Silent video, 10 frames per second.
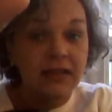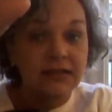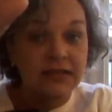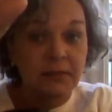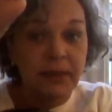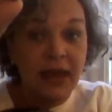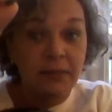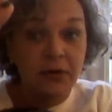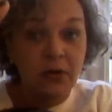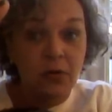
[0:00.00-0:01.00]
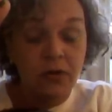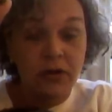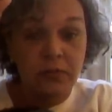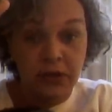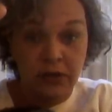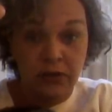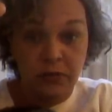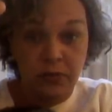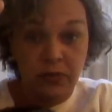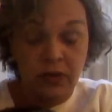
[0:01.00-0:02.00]
This is a peppercorn
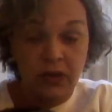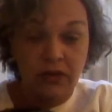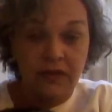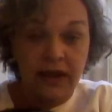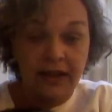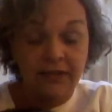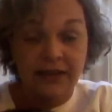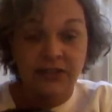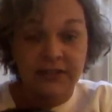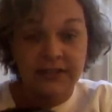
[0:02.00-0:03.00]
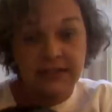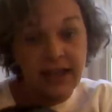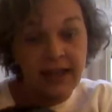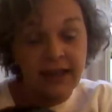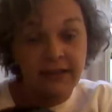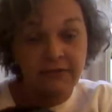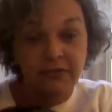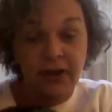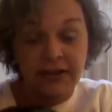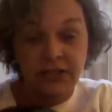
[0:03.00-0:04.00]
poop that I have actually saved
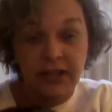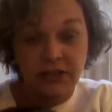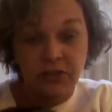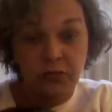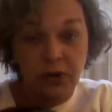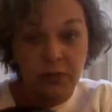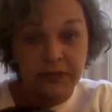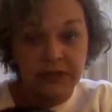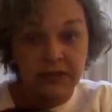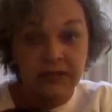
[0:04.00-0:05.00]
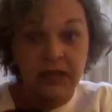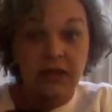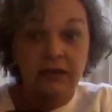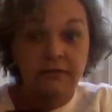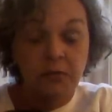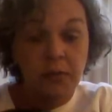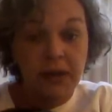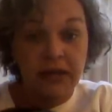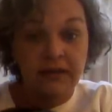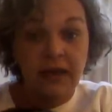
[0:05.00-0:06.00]
for educational purposes from a
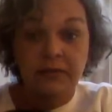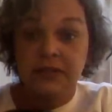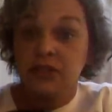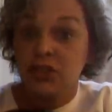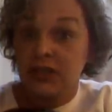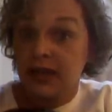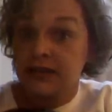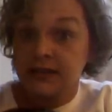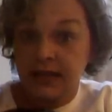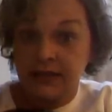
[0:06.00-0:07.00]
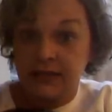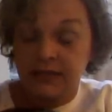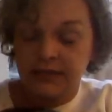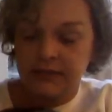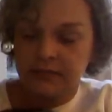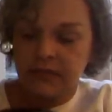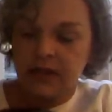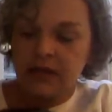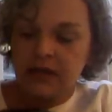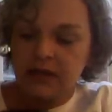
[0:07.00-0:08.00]
bunny that was in GI stasis.
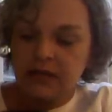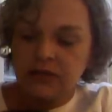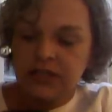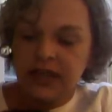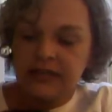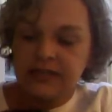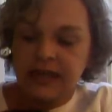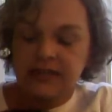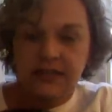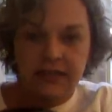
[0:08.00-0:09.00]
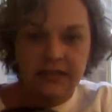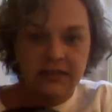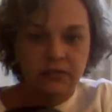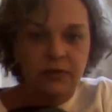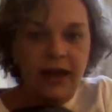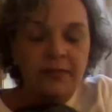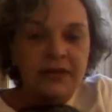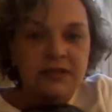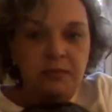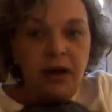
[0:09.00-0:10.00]
GI stasis is a
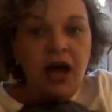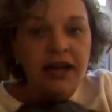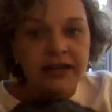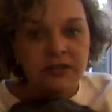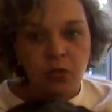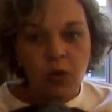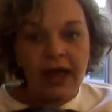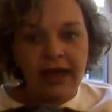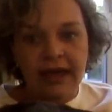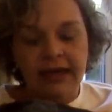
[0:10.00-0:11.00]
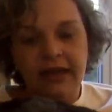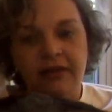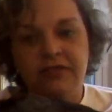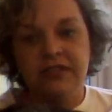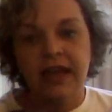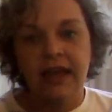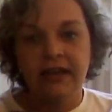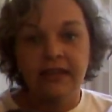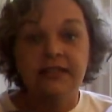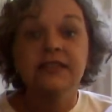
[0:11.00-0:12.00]
rabbit's body's way of
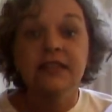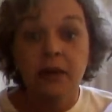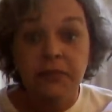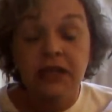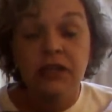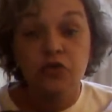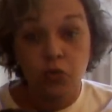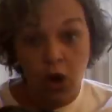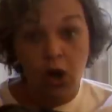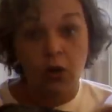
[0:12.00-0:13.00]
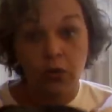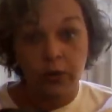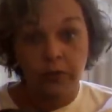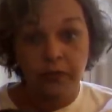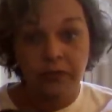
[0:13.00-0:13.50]
saying that something is wrong.